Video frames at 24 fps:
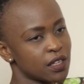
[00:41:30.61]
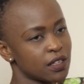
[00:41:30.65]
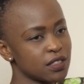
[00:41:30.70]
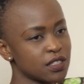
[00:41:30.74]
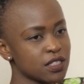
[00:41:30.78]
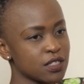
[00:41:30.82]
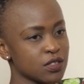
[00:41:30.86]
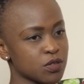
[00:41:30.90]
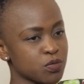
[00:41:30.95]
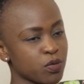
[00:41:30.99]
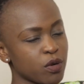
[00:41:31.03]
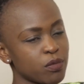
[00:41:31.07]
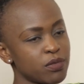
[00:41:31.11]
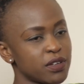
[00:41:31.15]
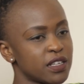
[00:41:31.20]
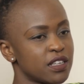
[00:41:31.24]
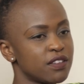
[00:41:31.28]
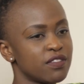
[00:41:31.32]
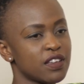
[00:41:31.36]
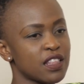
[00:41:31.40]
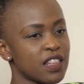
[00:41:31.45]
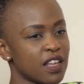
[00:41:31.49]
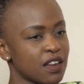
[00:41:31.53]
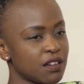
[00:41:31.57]
she was probably
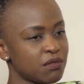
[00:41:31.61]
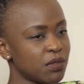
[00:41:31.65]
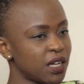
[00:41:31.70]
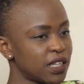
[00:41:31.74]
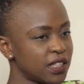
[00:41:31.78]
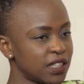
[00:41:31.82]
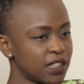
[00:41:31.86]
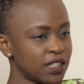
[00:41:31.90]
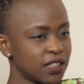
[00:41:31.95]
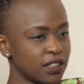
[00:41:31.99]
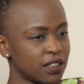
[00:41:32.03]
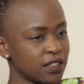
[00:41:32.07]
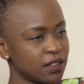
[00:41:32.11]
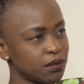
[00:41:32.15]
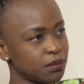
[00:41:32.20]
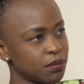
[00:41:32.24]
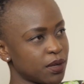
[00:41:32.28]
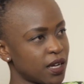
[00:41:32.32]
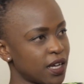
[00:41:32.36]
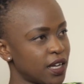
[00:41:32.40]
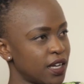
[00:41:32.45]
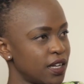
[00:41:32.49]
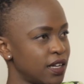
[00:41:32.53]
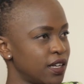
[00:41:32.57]
given that money
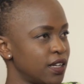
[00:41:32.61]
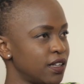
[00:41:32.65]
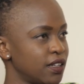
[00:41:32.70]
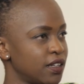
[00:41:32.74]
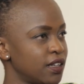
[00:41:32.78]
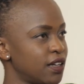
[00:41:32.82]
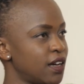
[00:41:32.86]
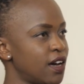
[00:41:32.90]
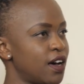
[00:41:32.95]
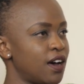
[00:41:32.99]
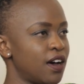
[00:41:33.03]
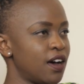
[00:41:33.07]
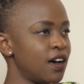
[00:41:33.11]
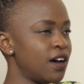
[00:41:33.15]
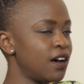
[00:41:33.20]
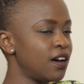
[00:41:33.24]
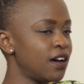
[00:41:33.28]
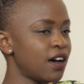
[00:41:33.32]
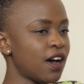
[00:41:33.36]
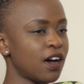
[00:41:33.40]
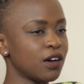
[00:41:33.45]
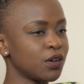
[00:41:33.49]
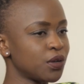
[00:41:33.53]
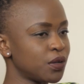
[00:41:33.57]
by her
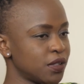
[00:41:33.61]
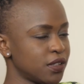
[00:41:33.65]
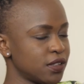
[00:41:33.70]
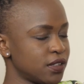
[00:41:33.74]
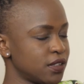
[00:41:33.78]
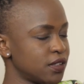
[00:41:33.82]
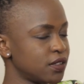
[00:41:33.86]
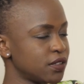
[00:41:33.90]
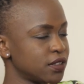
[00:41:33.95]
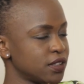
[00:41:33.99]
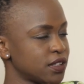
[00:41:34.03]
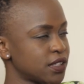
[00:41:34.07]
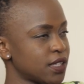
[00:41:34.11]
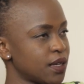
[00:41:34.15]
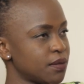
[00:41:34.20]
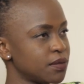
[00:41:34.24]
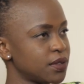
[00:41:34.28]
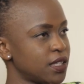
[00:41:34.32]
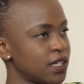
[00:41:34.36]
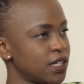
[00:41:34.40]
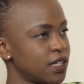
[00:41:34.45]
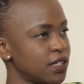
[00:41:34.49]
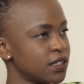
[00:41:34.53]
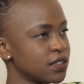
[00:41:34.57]
uncle or
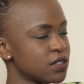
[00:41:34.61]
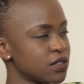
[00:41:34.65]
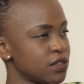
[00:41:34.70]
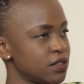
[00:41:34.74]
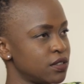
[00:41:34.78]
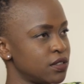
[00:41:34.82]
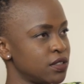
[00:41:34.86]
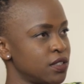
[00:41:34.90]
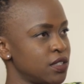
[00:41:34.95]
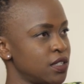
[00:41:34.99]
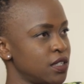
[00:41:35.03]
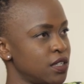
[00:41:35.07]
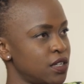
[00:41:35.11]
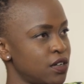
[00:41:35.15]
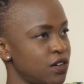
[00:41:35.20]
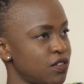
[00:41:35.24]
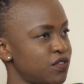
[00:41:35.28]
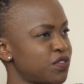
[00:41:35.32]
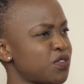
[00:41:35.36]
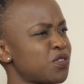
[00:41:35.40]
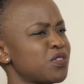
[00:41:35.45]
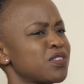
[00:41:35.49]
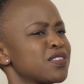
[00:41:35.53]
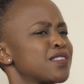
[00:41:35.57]
something. So,
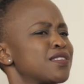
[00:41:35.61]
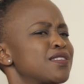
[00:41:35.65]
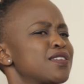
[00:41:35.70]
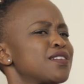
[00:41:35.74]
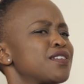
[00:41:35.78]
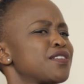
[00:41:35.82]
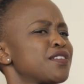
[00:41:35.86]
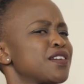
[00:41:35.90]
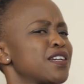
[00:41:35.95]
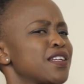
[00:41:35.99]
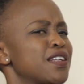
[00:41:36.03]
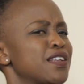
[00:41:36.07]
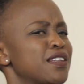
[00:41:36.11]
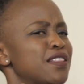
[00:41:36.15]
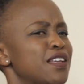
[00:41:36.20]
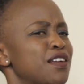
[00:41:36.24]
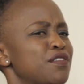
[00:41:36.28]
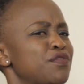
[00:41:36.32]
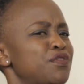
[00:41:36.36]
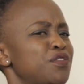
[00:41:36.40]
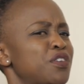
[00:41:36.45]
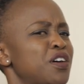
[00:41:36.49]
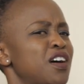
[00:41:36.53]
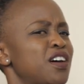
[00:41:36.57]
of course, they created
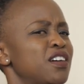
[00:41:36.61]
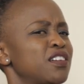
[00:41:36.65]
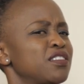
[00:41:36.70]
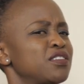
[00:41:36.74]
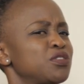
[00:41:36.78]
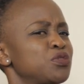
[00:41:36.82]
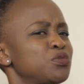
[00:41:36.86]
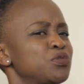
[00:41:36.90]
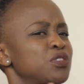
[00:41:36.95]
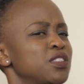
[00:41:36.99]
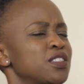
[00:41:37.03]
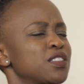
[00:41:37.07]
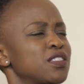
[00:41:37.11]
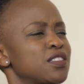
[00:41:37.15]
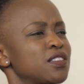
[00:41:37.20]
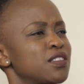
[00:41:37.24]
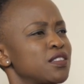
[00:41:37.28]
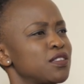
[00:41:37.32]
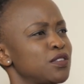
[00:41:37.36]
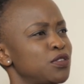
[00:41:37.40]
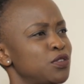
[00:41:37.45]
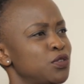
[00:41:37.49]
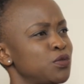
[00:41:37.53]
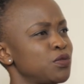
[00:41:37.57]
that for her to
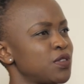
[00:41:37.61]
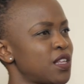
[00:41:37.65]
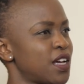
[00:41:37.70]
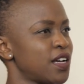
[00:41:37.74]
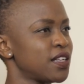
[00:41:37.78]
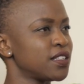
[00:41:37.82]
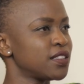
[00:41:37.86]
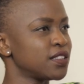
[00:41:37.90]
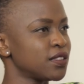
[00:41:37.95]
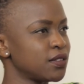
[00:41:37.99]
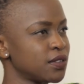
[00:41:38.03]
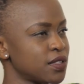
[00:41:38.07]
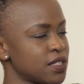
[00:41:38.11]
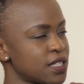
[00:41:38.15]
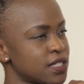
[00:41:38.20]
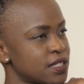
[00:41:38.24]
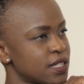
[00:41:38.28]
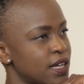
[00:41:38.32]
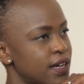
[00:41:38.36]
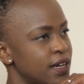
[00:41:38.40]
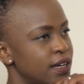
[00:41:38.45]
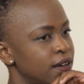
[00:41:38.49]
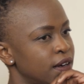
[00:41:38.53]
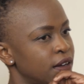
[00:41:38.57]
just do that on the
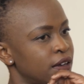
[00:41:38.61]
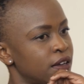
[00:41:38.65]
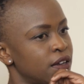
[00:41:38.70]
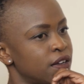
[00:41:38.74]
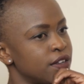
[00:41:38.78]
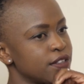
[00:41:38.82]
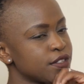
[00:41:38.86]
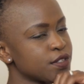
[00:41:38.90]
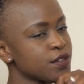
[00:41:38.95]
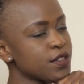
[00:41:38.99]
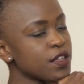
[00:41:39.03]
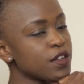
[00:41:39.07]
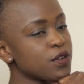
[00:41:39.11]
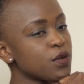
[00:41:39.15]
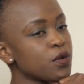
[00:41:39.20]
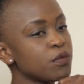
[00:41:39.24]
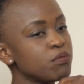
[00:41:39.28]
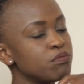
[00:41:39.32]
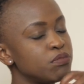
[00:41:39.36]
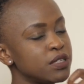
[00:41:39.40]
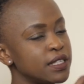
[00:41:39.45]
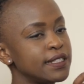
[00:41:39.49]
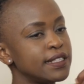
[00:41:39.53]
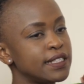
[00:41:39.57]
side. So they
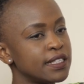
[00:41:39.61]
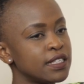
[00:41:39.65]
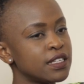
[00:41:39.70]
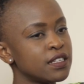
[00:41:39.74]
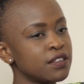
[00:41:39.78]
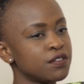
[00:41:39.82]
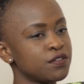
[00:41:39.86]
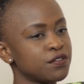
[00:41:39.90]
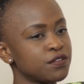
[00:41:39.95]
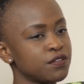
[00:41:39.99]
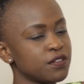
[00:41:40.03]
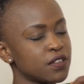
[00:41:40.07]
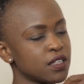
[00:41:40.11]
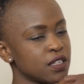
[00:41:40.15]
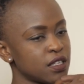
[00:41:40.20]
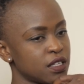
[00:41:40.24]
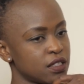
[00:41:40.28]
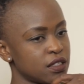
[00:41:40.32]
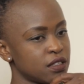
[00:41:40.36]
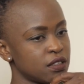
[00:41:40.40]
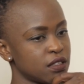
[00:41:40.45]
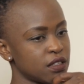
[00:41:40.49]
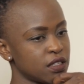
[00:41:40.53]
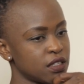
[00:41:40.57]
don't believe
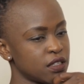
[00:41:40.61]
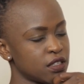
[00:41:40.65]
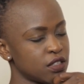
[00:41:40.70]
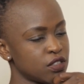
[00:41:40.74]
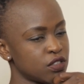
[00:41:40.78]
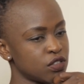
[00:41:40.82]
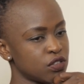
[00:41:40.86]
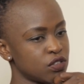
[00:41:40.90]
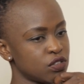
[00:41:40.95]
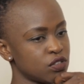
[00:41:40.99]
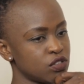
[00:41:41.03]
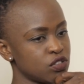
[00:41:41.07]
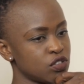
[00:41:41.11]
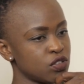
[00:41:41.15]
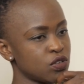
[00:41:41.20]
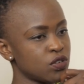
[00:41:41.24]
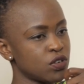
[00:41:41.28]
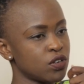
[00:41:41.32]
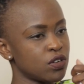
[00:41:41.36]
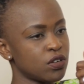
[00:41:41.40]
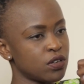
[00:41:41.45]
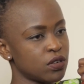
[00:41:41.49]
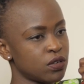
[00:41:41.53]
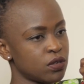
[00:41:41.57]
in
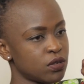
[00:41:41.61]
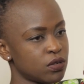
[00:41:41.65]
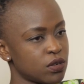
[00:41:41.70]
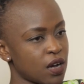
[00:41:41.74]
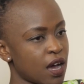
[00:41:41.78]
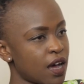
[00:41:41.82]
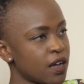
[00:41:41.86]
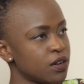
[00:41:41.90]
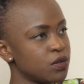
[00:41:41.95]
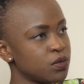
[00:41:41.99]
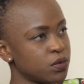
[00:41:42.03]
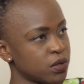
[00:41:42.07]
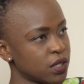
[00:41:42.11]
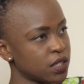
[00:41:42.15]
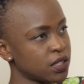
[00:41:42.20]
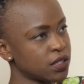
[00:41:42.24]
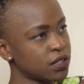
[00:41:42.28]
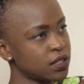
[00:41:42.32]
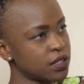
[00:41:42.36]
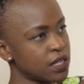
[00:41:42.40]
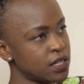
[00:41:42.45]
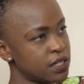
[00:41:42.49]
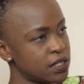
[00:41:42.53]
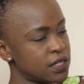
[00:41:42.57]
your hard
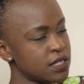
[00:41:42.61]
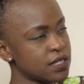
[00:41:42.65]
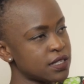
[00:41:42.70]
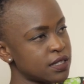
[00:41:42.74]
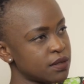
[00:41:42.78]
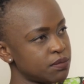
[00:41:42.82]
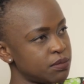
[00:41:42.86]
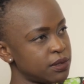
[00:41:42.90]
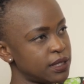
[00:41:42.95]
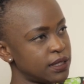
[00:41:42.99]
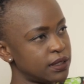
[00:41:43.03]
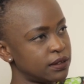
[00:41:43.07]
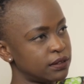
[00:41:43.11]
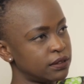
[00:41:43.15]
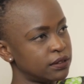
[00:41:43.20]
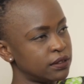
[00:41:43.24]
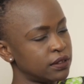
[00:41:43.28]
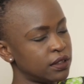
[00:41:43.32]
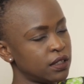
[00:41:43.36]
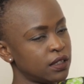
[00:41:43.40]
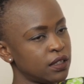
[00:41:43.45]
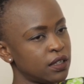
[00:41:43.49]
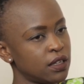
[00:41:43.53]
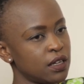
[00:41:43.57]
work and
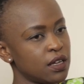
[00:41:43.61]
discipline.